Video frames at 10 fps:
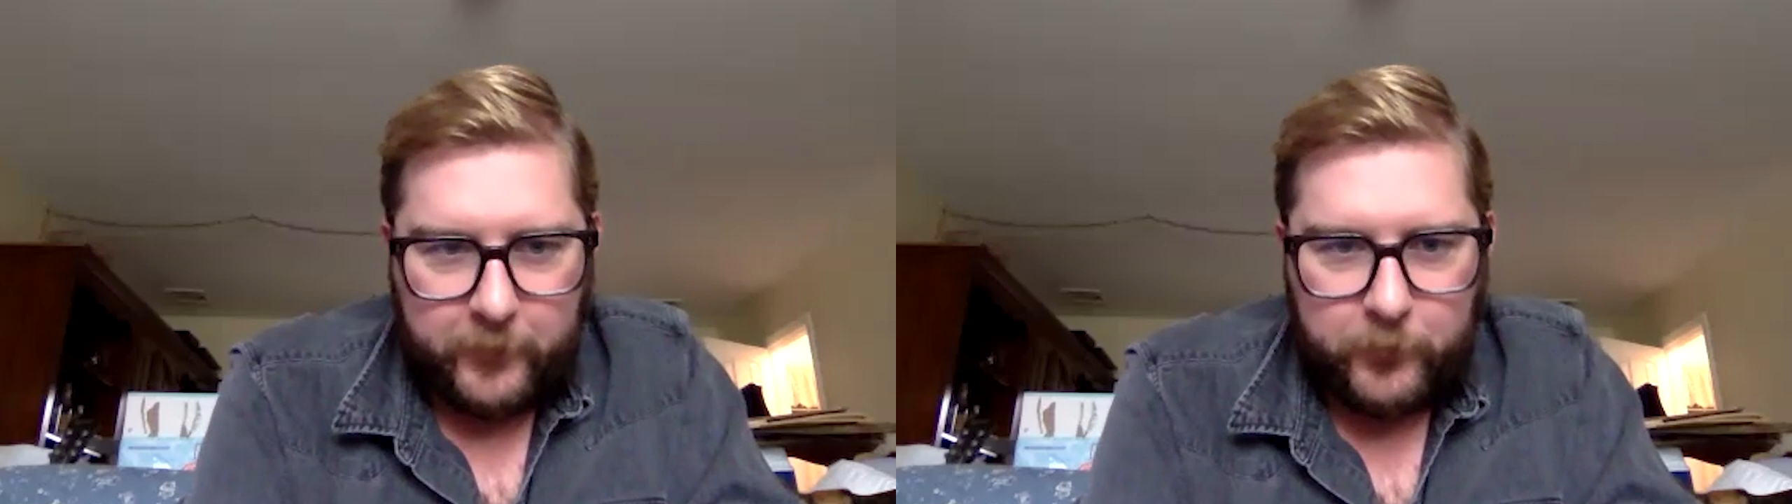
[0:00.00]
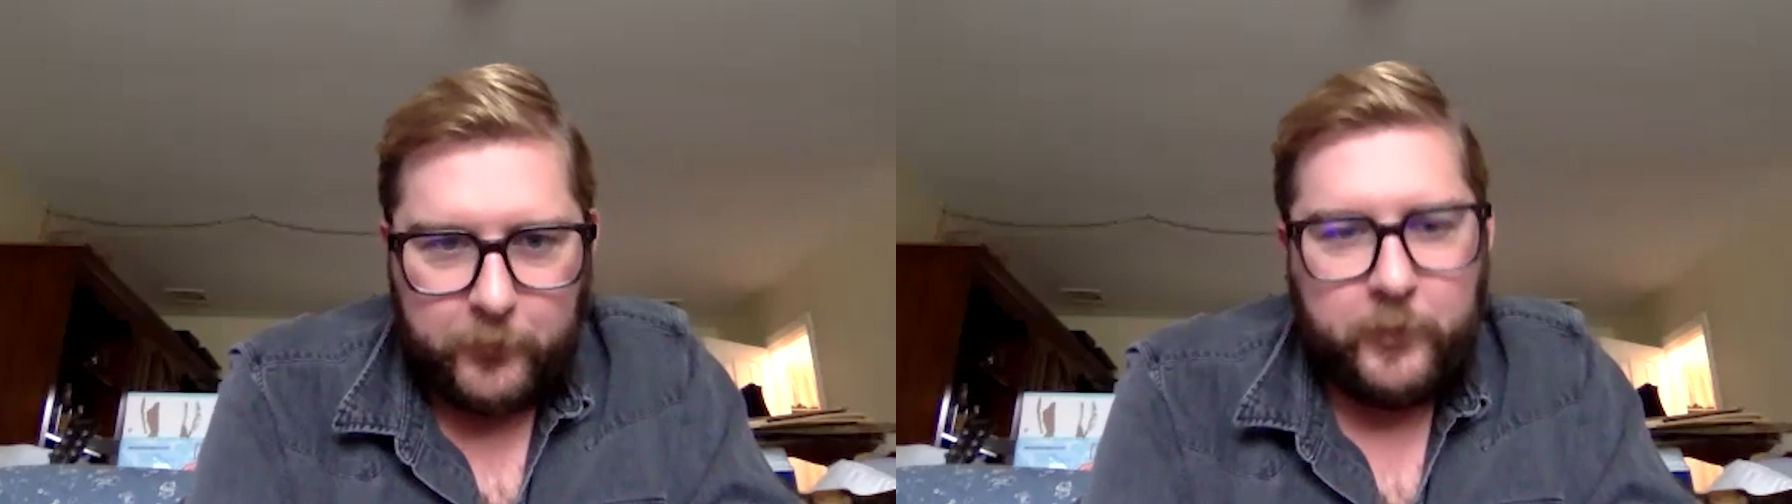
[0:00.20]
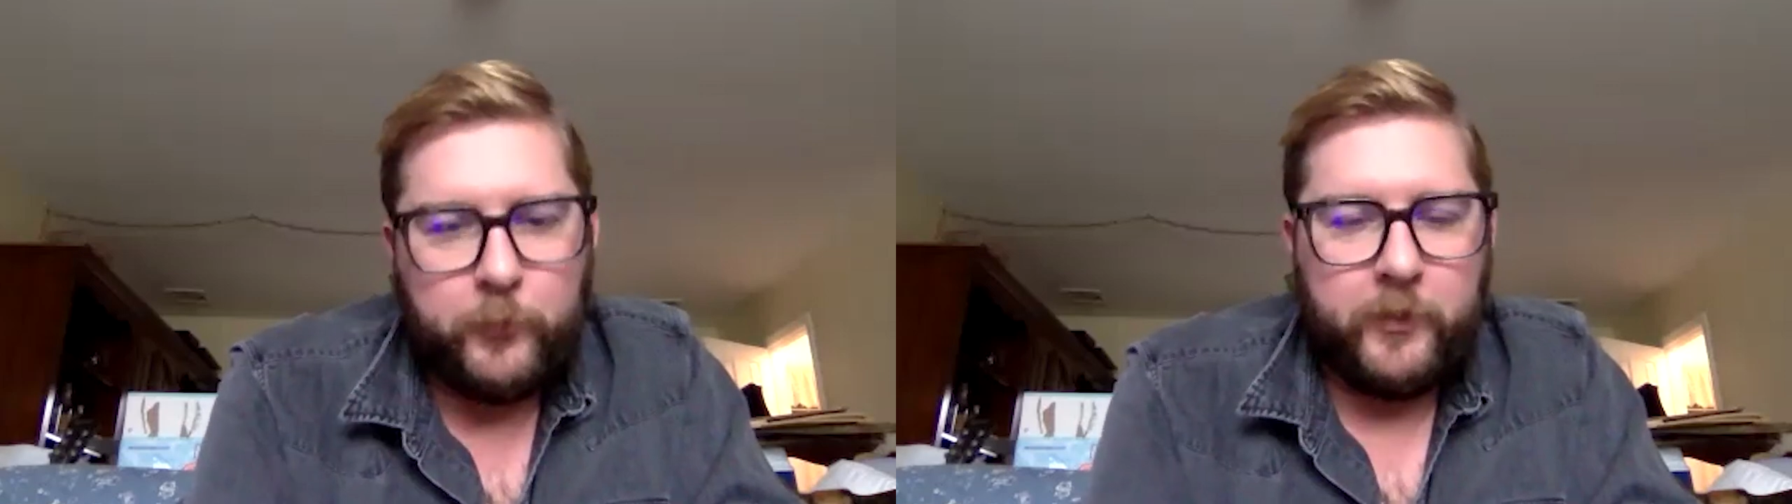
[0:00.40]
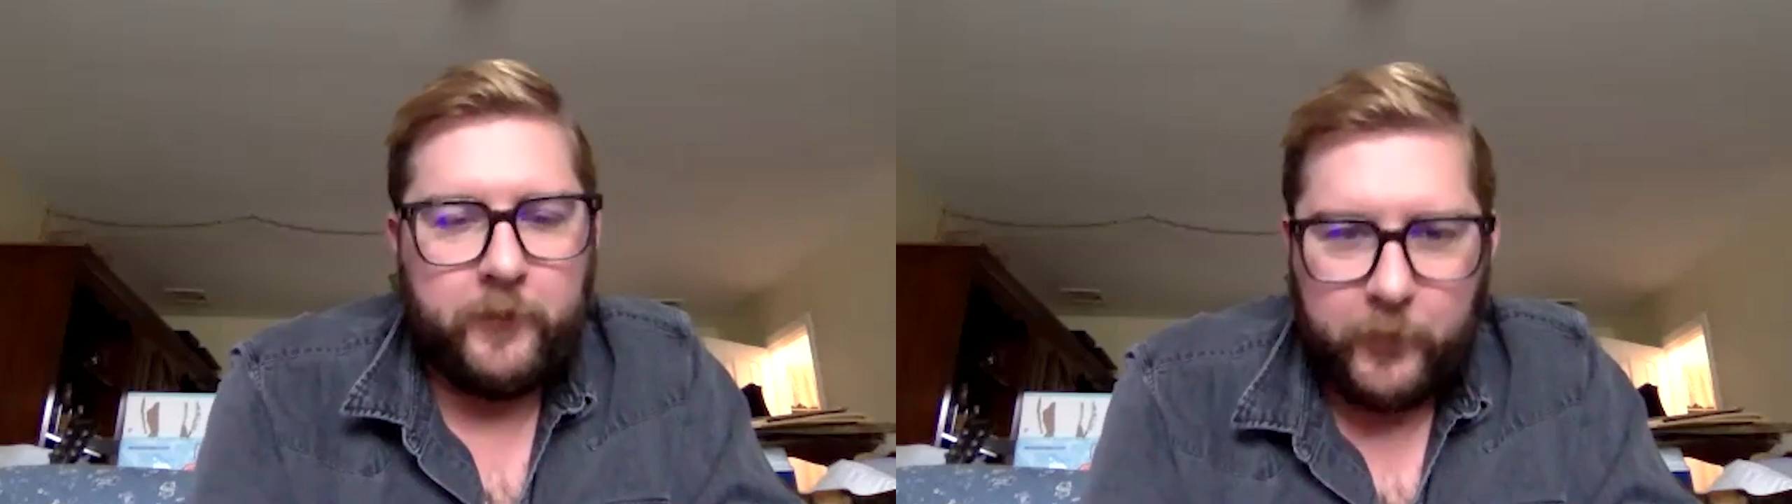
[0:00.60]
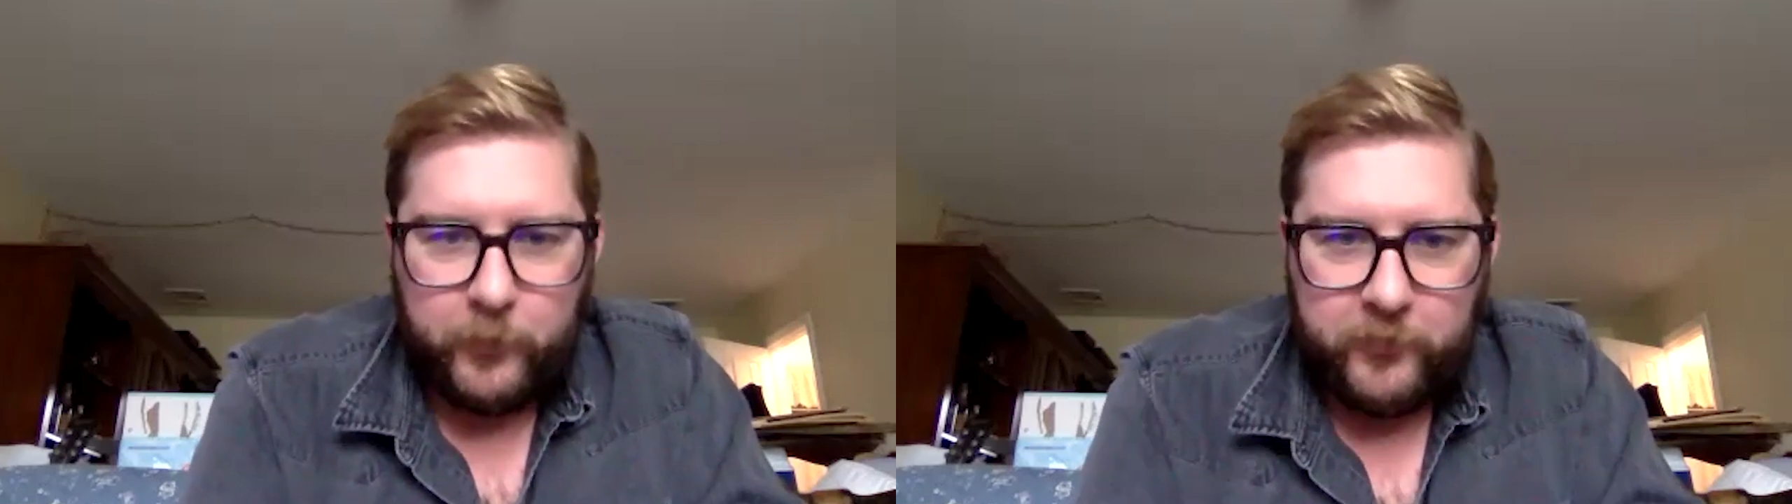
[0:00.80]
would be one
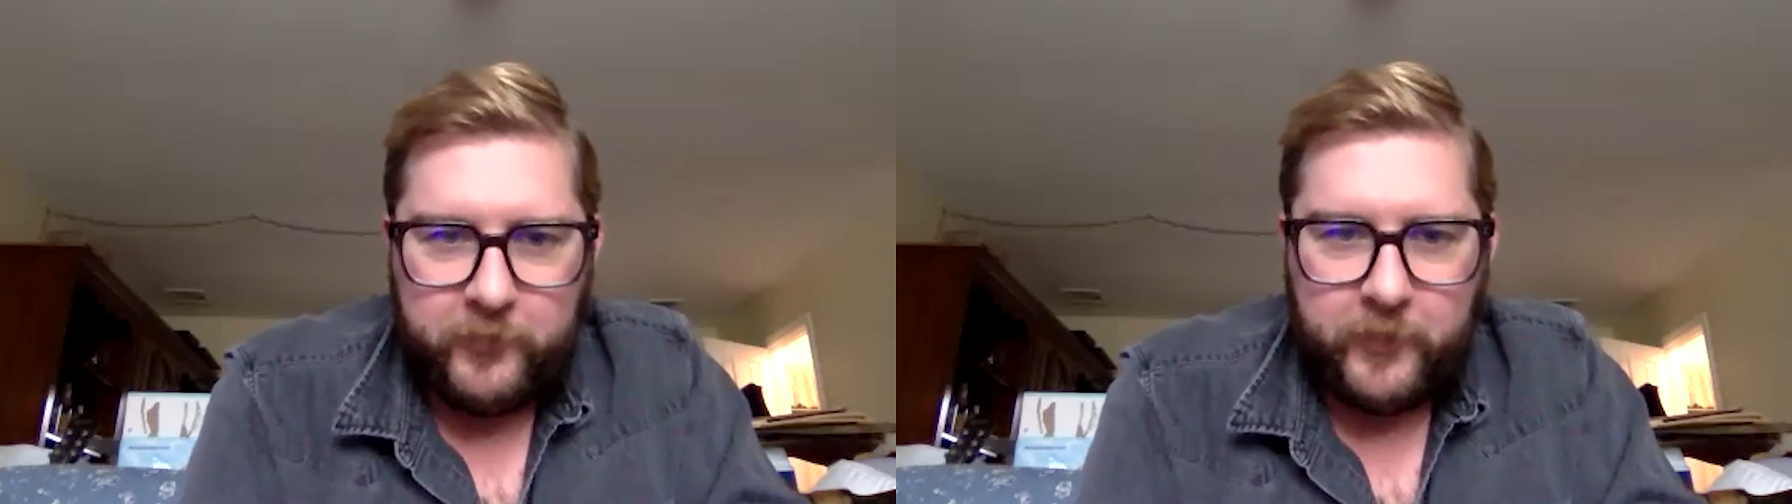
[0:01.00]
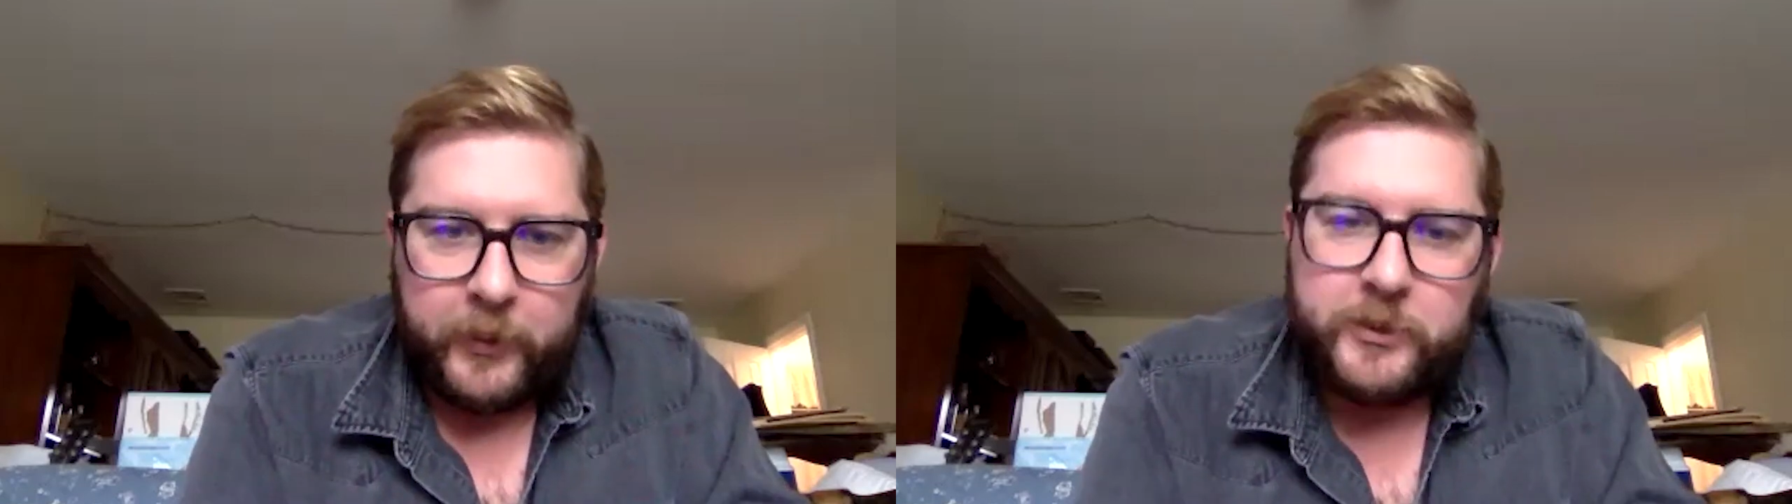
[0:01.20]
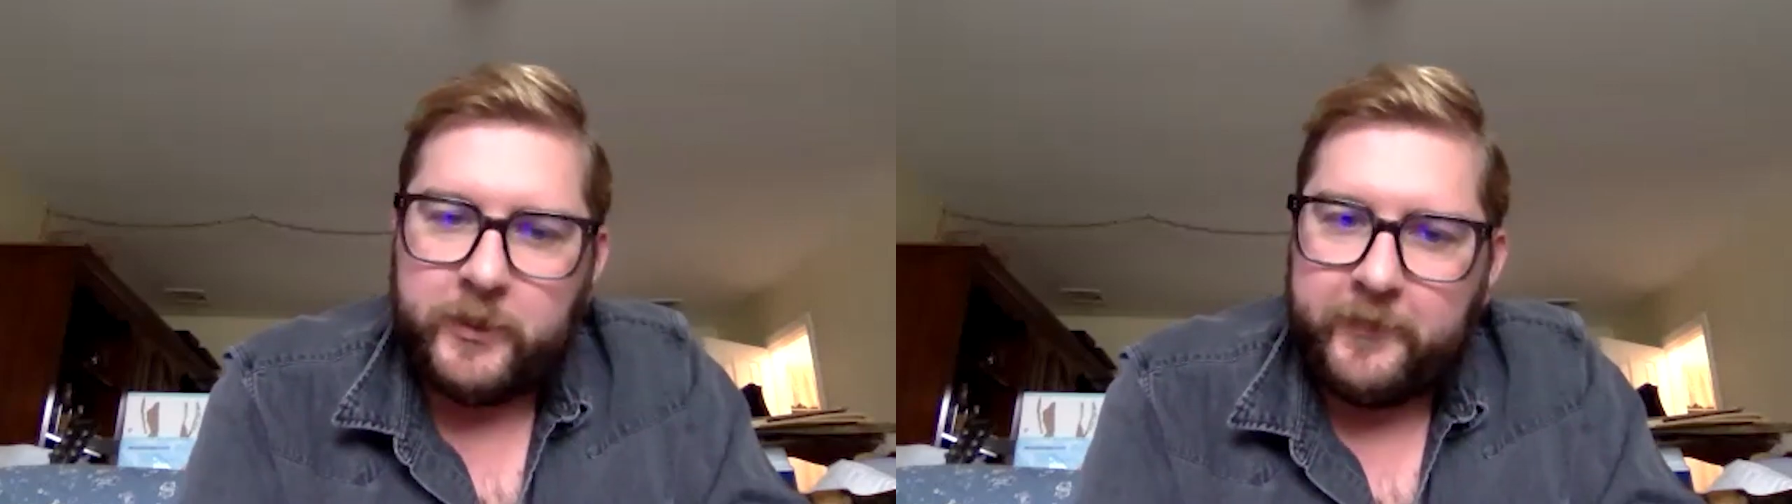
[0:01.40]
of those production